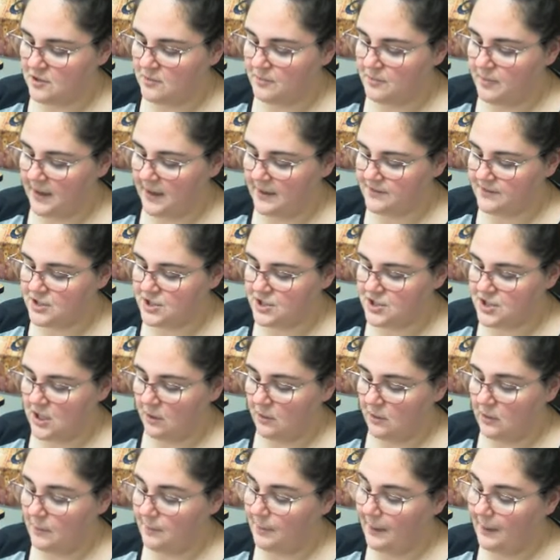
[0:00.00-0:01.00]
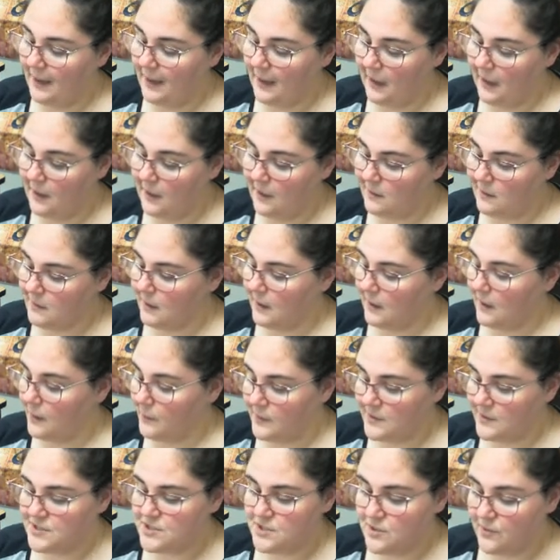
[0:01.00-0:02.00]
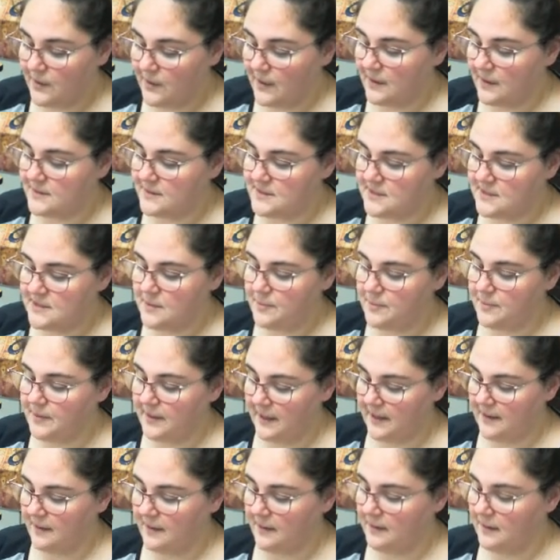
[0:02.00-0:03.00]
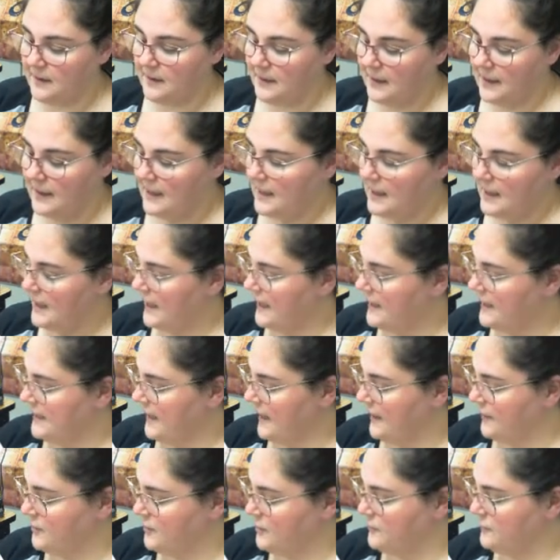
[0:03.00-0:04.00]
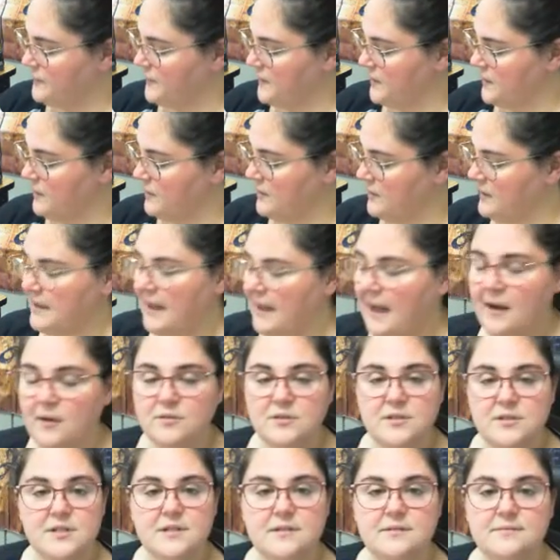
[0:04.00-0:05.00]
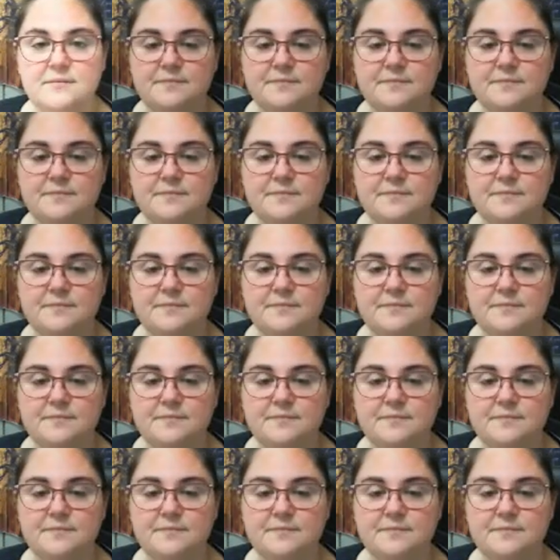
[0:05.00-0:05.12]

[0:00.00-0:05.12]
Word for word: above to show about how much soil is in the planter and how you figured it out.